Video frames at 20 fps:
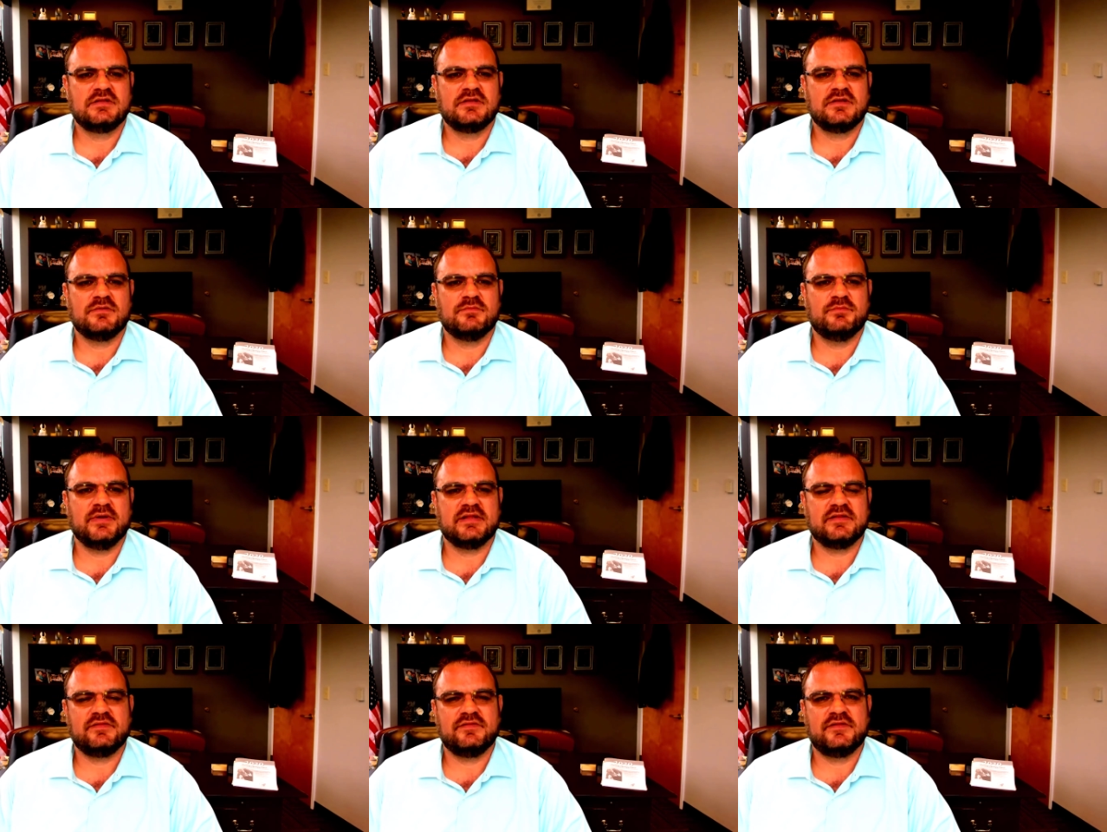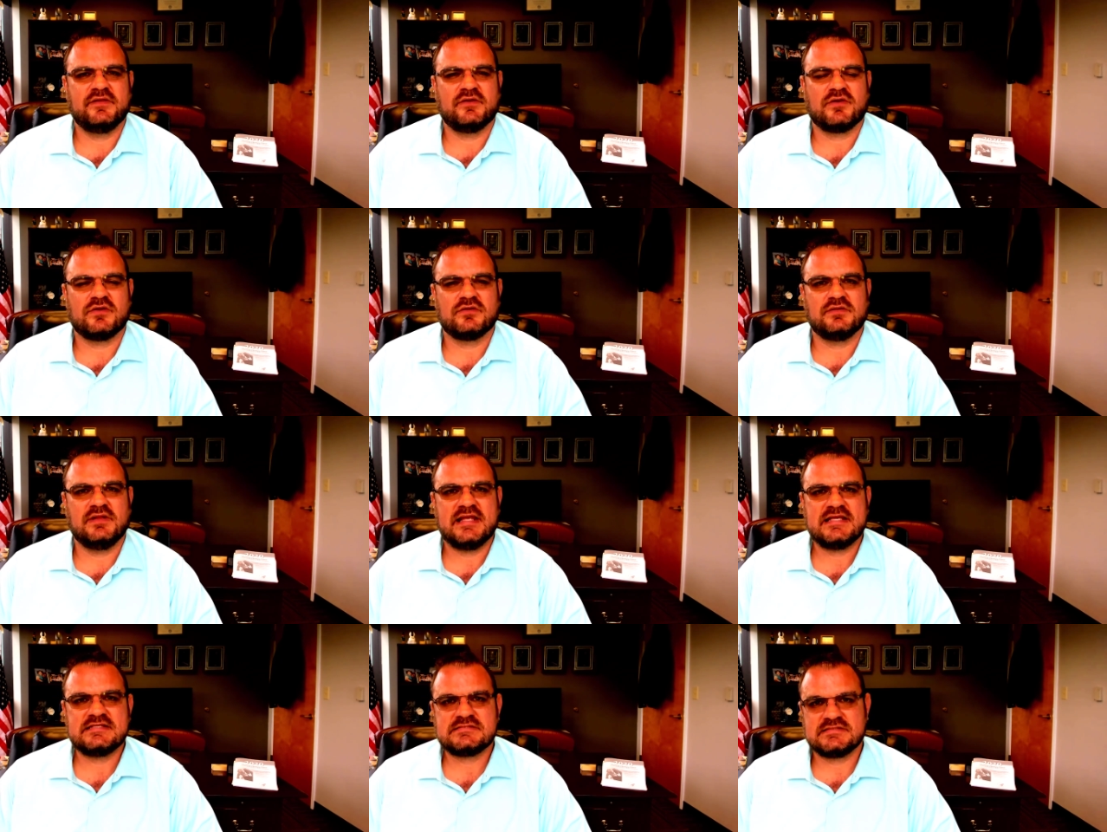but there are
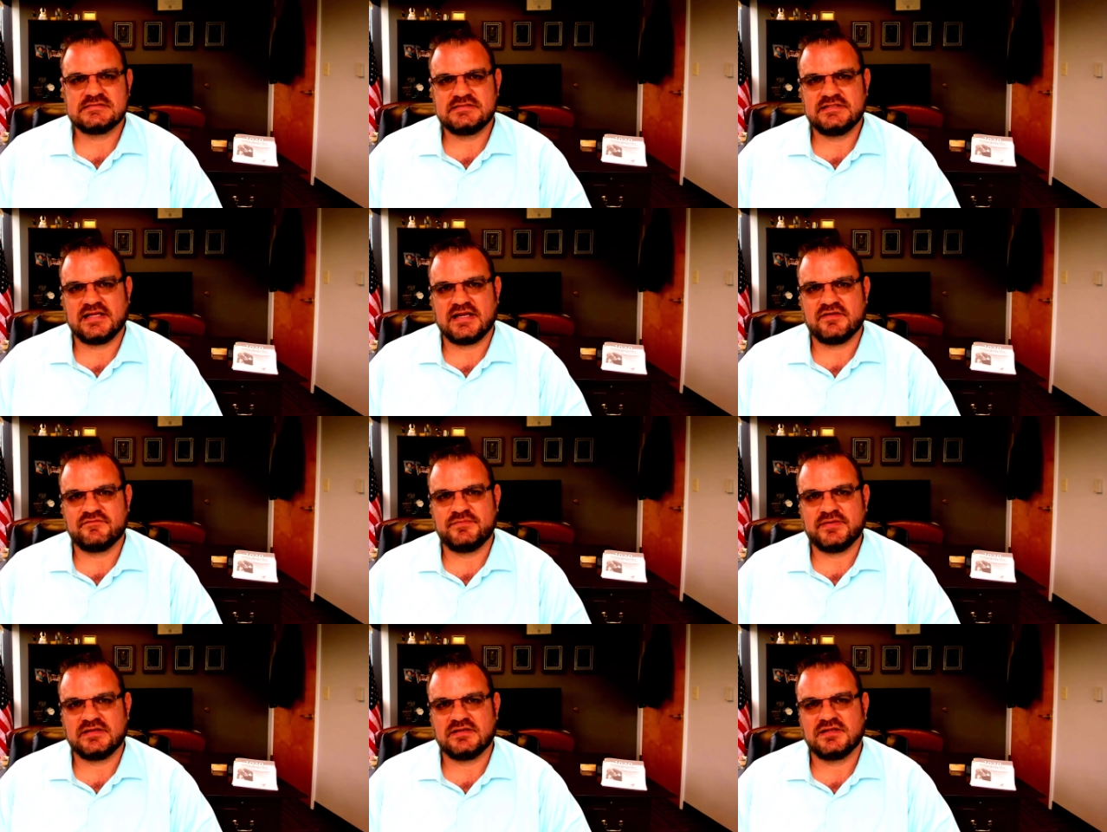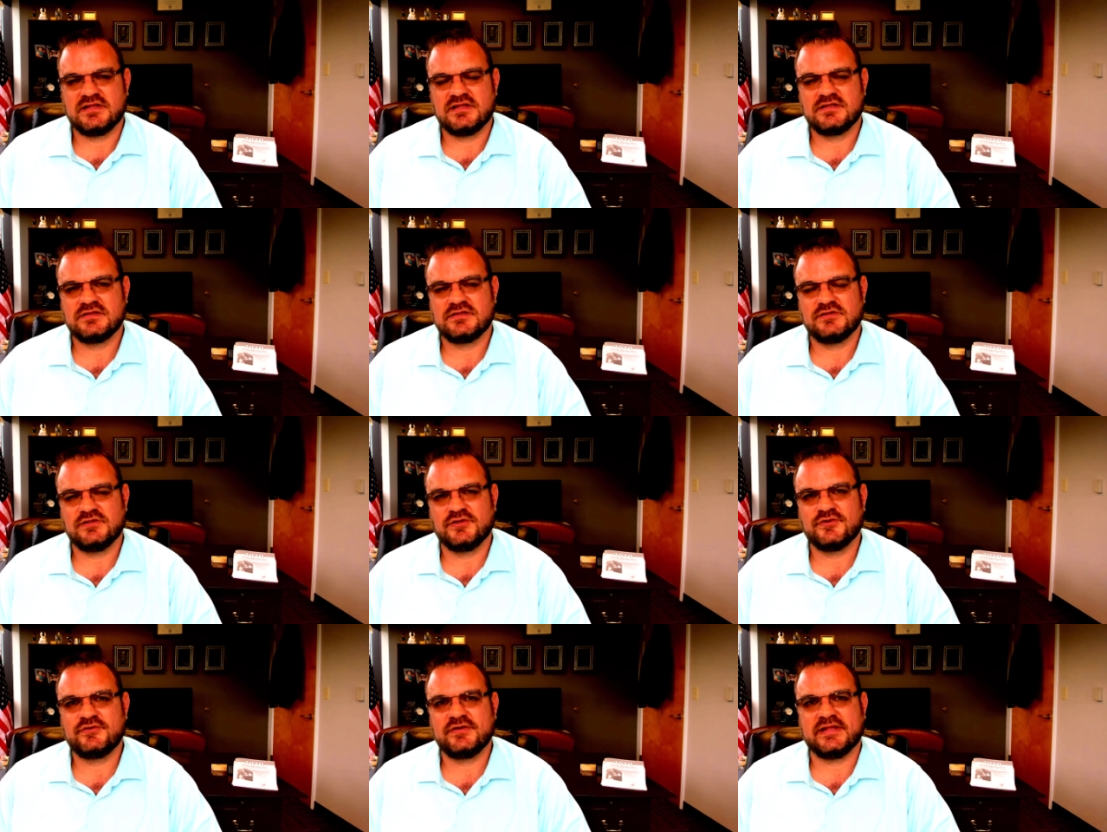lessons that I've been
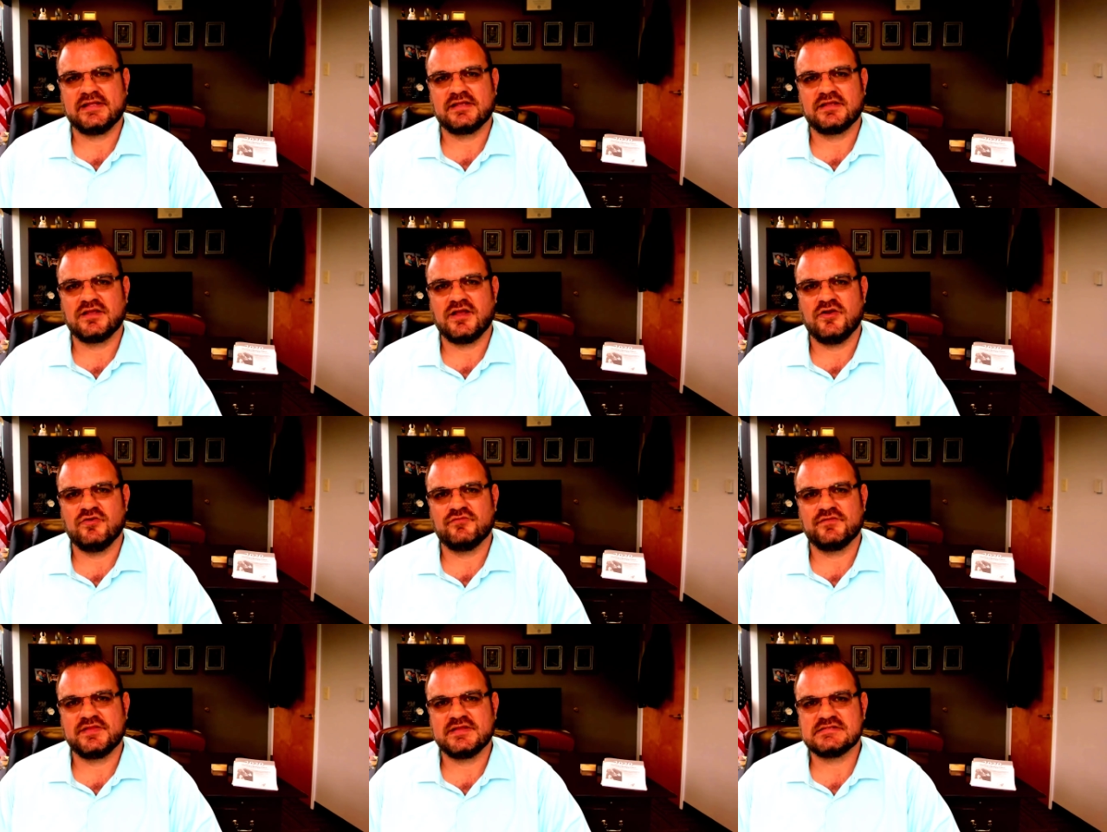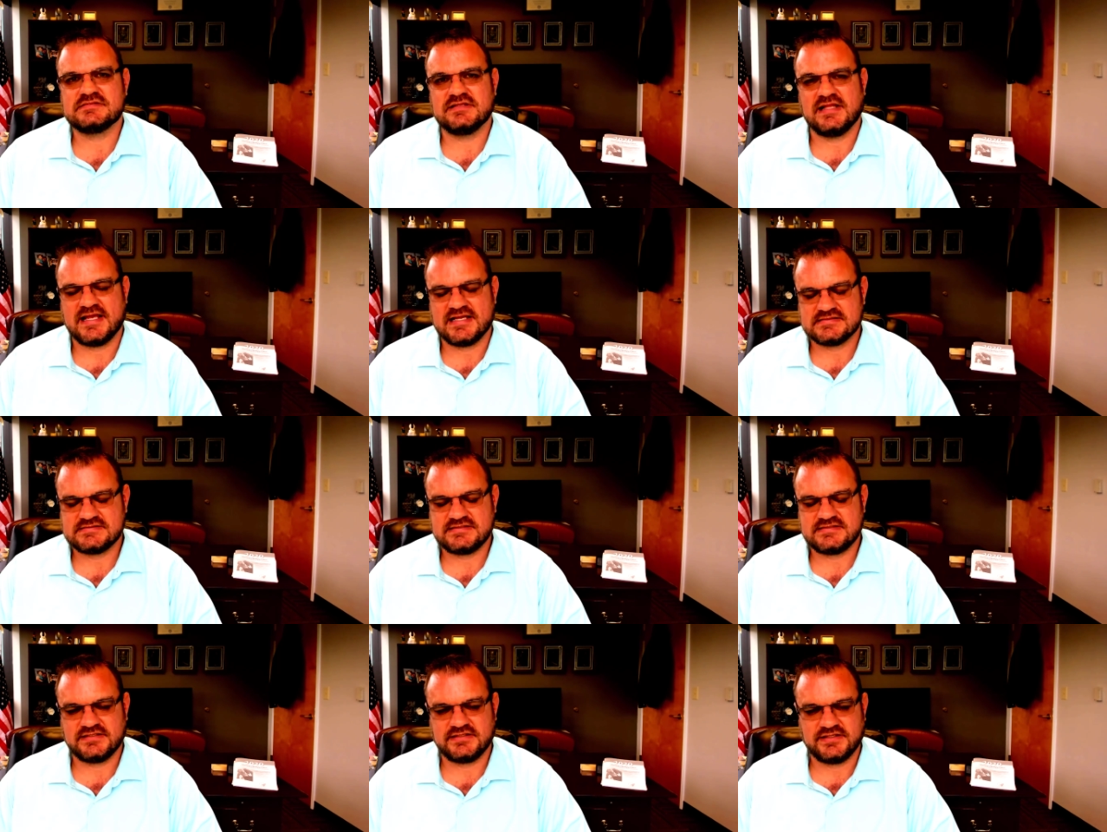learning over these
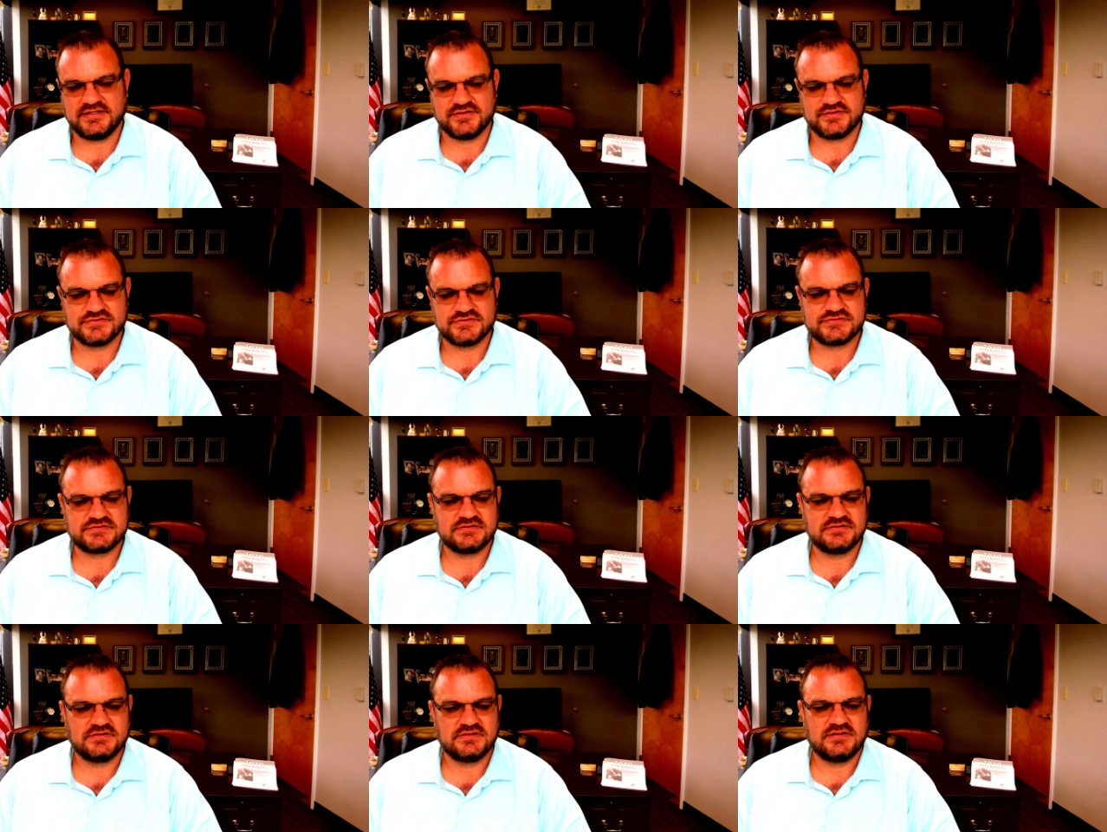last 10 years.